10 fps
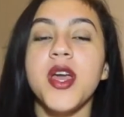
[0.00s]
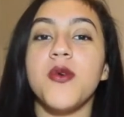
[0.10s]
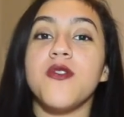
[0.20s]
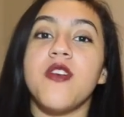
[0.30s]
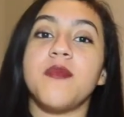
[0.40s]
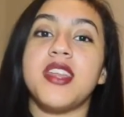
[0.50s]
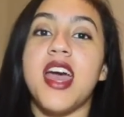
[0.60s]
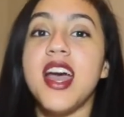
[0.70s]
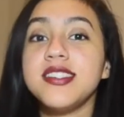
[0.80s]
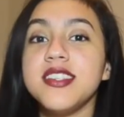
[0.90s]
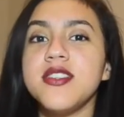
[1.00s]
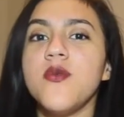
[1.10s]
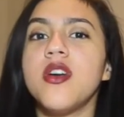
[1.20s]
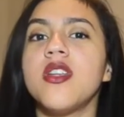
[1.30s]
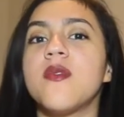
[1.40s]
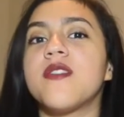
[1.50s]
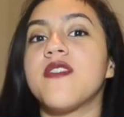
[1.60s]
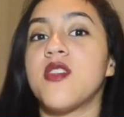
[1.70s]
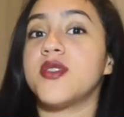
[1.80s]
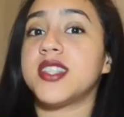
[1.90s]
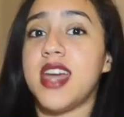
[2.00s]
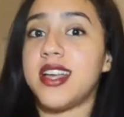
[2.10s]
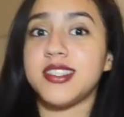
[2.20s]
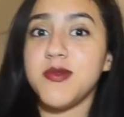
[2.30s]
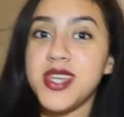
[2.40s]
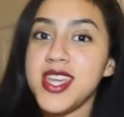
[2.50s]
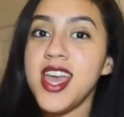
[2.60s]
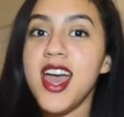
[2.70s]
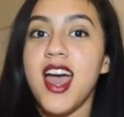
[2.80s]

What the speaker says: I wonder if I'm gonna ask anyone, I wonder if anyone's gonna ask me.